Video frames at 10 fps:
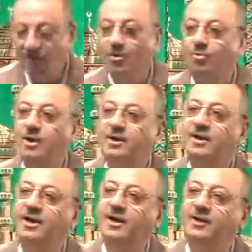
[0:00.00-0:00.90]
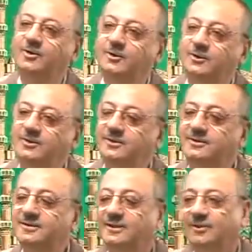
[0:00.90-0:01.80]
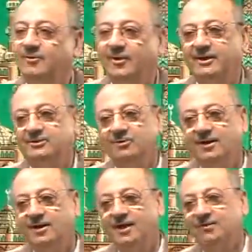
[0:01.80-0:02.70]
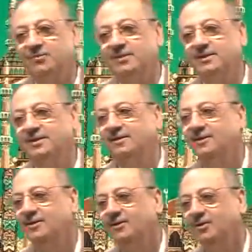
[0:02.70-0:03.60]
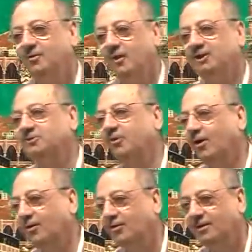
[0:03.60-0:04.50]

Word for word: Wallahu. What is Wallahu, brother? What is Waw?